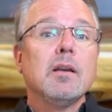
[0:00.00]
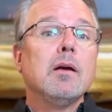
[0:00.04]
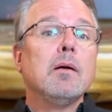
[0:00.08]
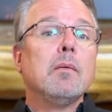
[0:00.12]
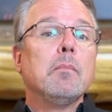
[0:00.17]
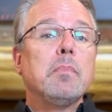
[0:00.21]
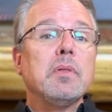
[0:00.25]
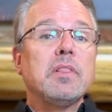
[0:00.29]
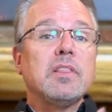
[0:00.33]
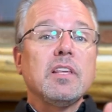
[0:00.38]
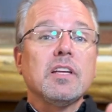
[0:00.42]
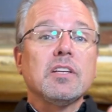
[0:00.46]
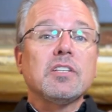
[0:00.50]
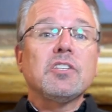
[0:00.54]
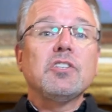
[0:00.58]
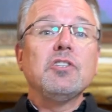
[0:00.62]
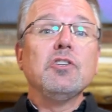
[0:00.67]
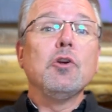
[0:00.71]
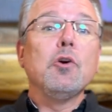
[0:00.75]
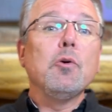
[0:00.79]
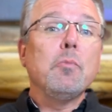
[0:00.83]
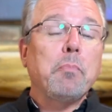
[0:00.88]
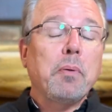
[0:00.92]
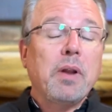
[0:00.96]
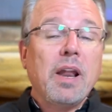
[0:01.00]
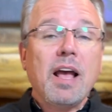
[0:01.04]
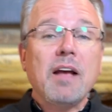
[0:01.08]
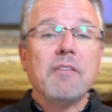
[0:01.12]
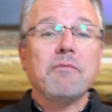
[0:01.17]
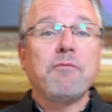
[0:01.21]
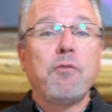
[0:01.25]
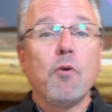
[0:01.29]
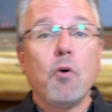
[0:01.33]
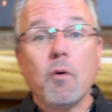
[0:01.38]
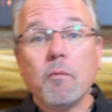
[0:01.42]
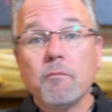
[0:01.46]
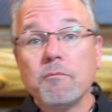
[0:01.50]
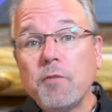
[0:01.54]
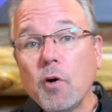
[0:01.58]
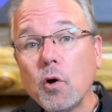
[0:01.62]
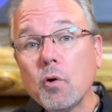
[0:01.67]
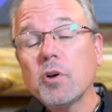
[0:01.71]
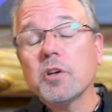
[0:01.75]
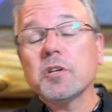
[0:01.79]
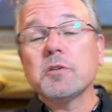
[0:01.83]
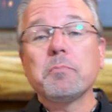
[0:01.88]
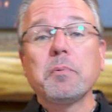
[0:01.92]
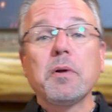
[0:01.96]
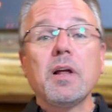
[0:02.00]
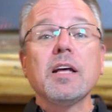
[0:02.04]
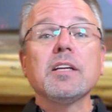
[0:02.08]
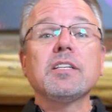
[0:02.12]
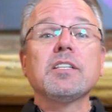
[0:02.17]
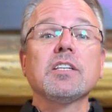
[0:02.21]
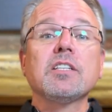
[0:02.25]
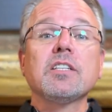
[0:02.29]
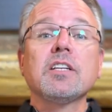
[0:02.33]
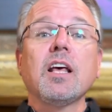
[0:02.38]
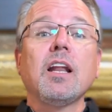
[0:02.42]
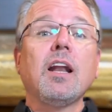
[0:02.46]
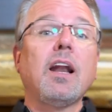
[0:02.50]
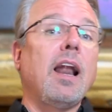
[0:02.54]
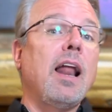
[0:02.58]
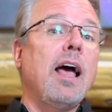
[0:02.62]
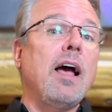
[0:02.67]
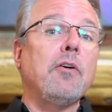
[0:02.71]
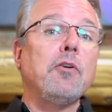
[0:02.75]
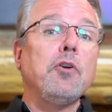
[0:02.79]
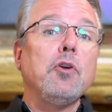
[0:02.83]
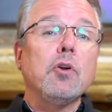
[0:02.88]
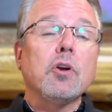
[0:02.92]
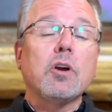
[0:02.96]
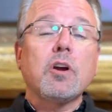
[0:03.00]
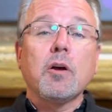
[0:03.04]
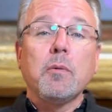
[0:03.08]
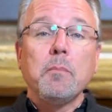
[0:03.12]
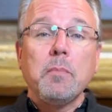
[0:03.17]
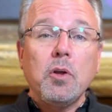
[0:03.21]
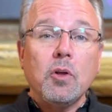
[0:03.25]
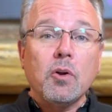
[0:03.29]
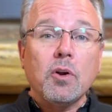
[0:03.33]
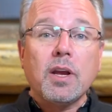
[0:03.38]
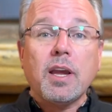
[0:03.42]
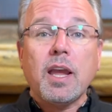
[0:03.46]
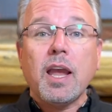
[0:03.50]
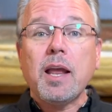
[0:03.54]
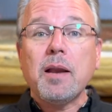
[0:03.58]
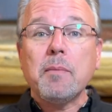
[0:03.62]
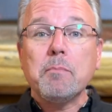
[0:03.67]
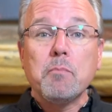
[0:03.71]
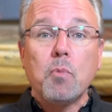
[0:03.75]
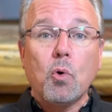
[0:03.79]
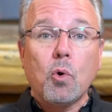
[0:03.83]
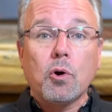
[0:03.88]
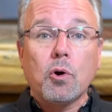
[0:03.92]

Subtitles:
But this new platform, Focus Plus, is going to allow you to communicate more